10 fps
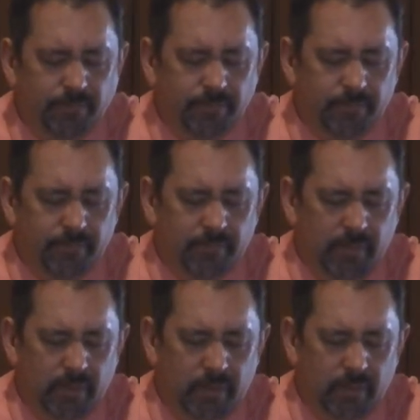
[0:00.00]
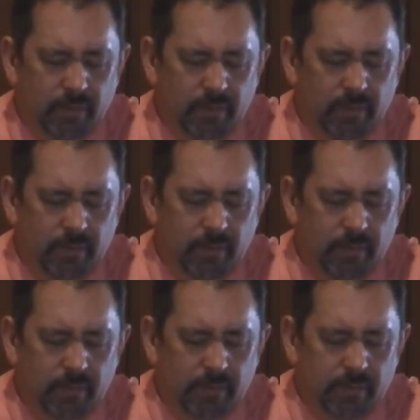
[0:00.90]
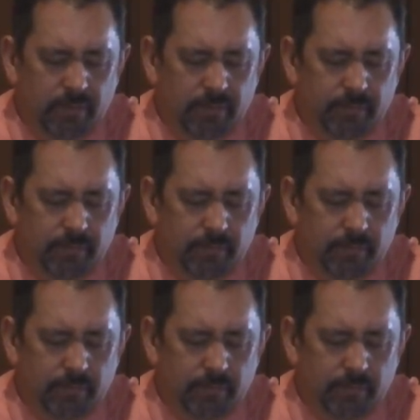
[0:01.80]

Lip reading: (silence)